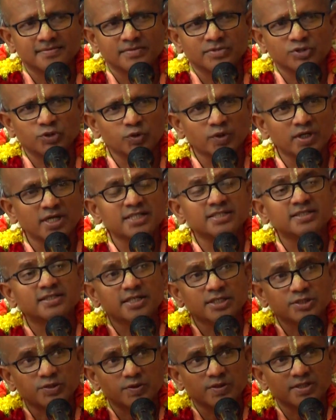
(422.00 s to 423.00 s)
Suras
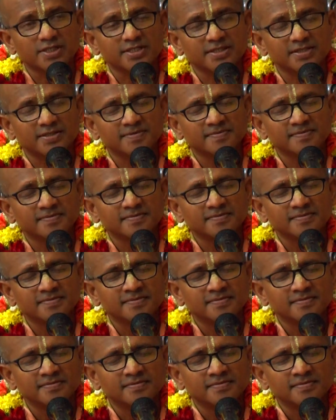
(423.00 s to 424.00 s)
and Asuras.
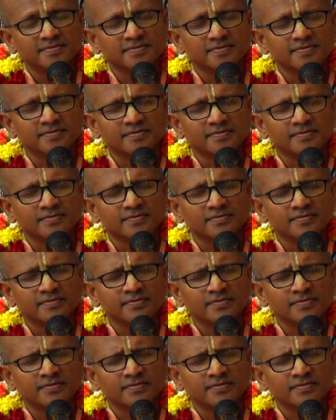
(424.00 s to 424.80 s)
Mm.